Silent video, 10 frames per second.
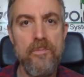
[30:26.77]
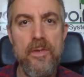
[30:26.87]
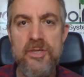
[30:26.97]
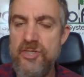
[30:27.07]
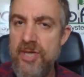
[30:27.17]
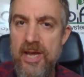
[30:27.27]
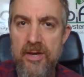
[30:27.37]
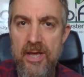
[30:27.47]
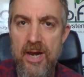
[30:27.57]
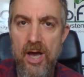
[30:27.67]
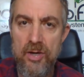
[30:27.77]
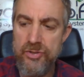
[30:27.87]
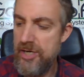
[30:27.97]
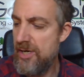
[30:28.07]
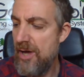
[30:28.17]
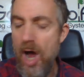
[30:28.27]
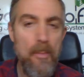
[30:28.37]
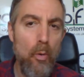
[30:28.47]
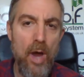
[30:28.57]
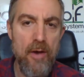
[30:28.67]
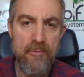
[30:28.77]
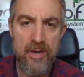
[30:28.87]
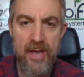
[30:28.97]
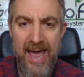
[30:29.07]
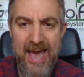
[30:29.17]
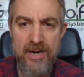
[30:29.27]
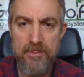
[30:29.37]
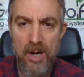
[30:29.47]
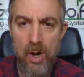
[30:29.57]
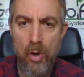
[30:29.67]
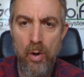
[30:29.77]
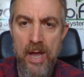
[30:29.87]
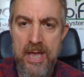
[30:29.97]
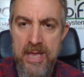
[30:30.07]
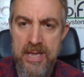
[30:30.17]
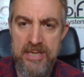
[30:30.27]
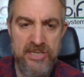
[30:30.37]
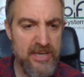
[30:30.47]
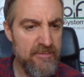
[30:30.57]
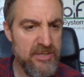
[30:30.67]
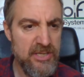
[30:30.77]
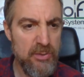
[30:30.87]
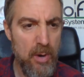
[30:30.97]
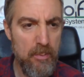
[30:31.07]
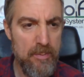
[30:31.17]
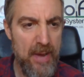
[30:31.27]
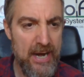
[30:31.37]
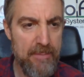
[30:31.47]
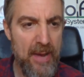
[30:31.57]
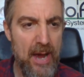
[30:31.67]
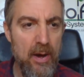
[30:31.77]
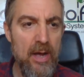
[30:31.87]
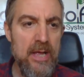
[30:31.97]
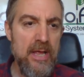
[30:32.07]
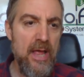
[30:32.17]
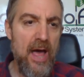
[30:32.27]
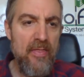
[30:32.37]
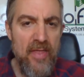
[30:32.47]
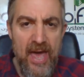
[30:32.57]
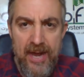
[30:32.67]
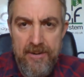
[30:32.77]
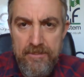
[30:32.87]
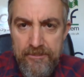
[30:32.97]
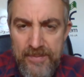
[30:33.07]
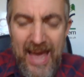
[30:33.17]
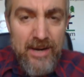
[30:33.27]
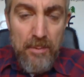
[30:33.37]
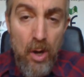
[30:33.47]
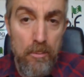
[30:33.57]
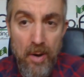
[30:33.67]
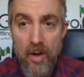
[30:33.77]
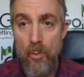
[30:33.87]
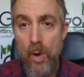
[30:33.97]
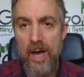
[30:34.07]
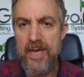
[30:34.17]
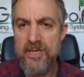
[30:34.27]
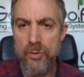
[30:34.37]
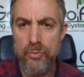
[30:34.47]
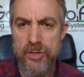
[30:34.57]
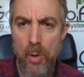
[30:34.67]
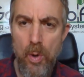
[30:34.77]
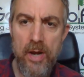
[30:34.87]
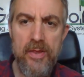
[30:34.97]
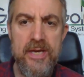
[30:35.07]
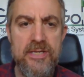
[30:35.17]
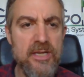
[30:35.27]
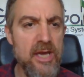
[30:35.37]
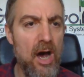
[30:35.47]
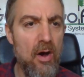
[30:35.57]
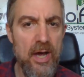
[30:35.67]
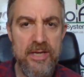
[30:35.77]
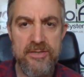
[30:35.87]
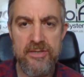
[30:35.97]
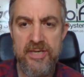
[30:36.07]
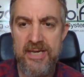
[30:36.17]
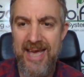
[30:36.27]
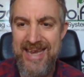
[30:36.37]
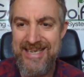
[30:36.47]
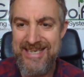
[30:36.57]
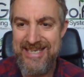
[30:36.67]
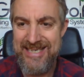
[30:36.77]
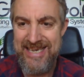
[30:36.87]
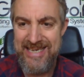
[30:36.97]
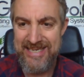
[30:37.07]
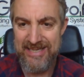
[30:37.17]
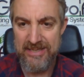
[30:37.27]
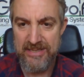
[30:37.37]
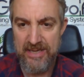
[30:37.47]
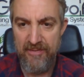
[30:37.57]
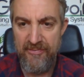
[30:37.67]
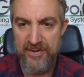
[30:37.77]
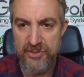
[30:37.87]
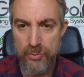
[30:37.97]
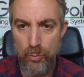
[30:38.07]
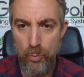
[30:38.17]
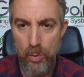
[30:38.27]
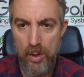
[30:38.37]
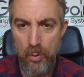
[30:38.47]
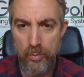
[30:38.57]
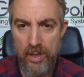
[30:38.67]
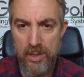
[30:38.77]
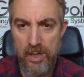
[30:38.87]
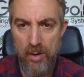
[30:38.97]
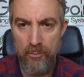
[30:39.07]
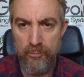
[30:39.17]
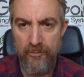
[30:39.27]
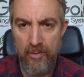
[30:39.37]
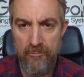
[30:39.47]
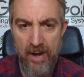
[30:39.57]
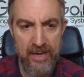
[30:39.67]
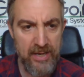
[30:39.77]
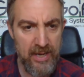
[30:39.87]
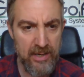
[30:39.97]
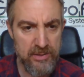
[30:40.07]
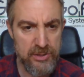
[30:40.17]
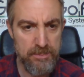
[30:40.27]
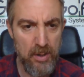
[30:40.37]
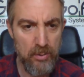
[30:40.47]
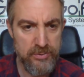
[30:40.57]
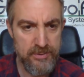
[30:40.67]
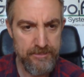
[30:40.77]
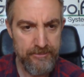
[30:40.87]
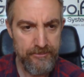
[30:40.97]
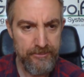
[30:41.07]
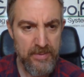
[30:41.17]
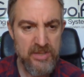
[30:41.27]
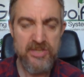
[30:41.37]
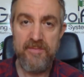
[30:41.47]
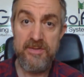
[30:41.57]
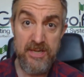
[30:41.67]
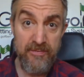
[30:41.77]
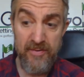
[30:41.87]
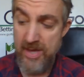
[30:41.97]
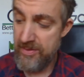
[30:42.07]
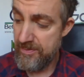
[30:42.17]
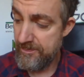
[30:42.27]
Second here last year. I'm all over it. Adam Long, seventy to one with Paddy Power. And then Adam Long, by the way, is also one of these guys that's in a decent official world golf ranking spot. seventy-fifth.